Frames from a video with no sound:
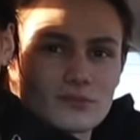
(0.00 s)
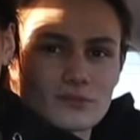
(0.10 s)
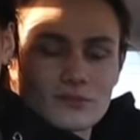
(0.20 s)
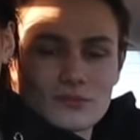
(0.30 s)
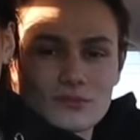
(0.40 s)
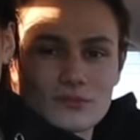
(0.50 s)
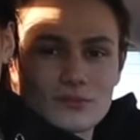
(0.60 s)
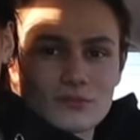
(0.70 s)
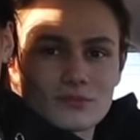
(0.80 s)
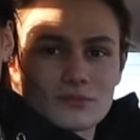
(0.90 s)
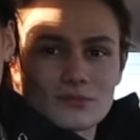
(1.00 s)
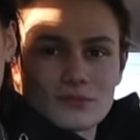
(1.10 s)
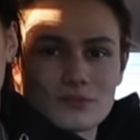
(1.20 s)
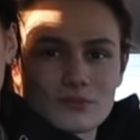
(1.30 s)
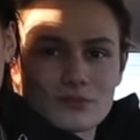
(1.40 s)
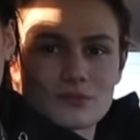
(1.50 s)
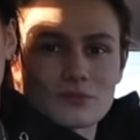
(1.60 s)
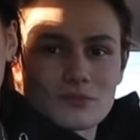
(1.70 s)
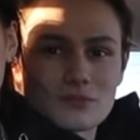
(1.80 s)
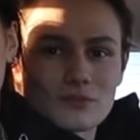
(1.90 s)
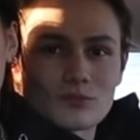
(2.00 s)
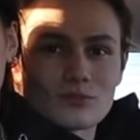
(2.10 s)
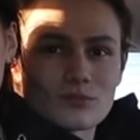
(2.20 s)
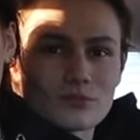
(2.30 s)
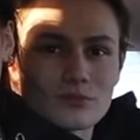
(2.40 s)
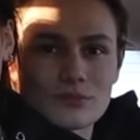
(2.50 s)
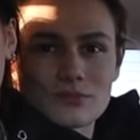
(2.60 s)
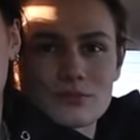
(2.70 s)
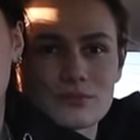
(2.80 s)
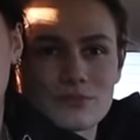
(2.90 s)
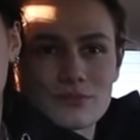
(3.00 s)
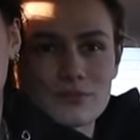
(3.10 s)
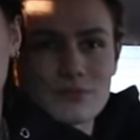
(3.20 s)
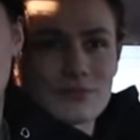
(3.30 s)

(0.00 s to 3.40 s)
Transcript: [no speech]